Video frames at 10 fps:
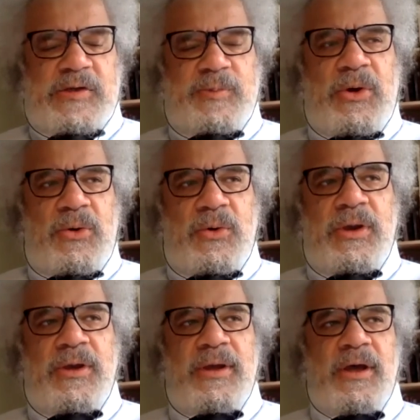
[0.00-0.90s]
spoke,
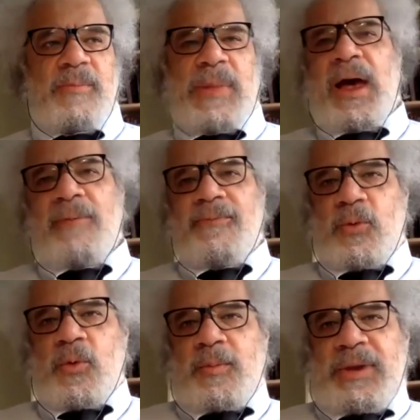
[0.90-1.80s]
a mob
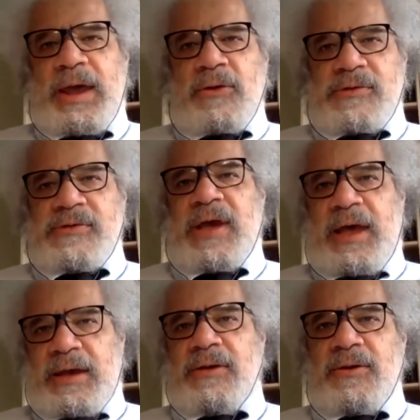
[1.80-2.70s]
formed
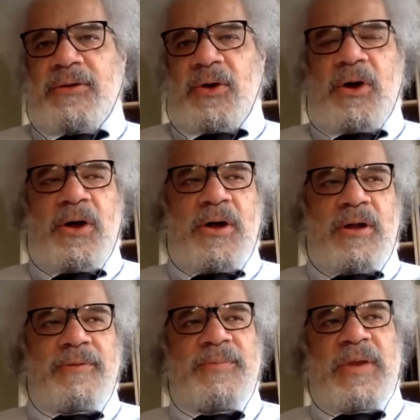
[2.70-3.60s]
outside the
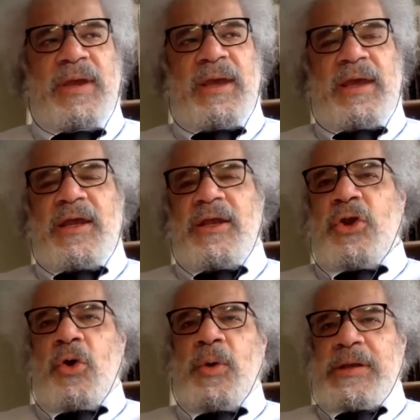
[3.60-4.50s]
hall.
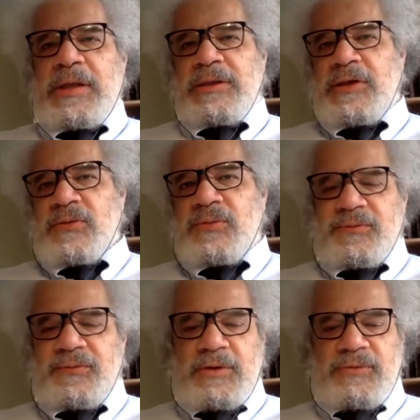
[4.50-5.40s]
Knowing that this was
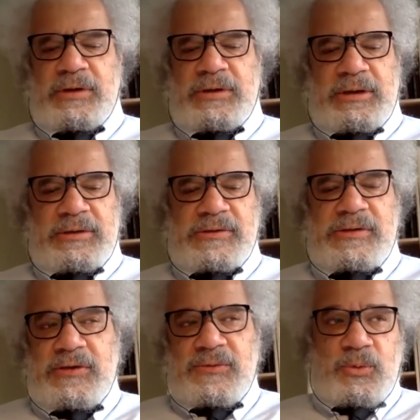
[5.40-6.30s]
Frederick Douglass,
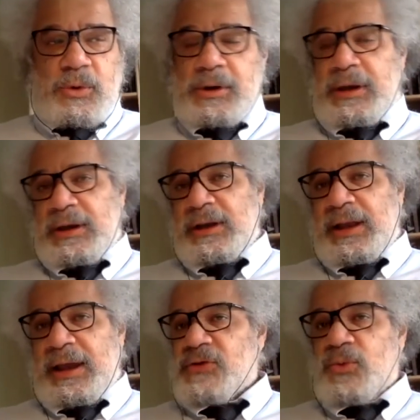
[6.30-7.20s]
these were working
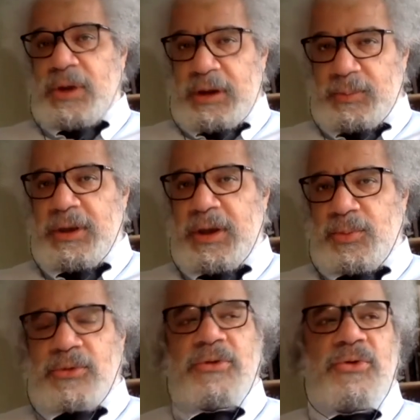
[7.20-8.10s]
class white
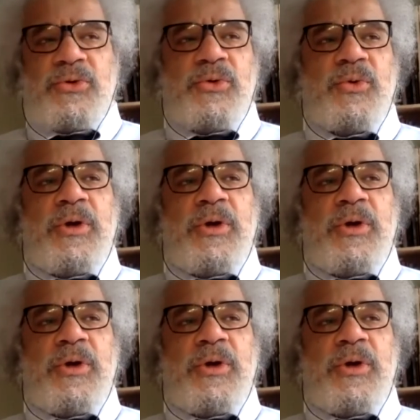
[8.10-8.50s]
people who